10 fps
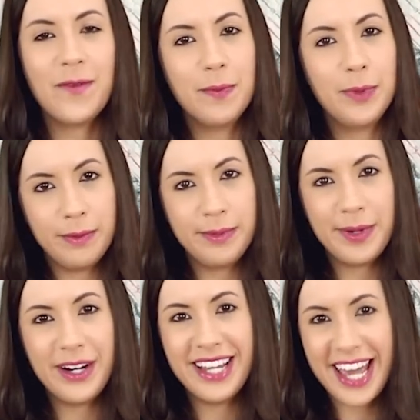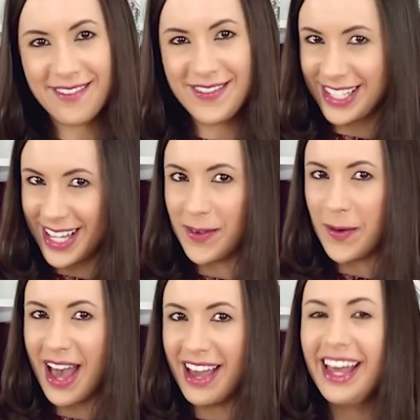of the Bloomsbury Canvas
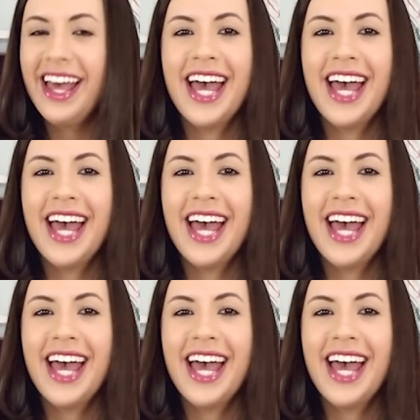giveaway.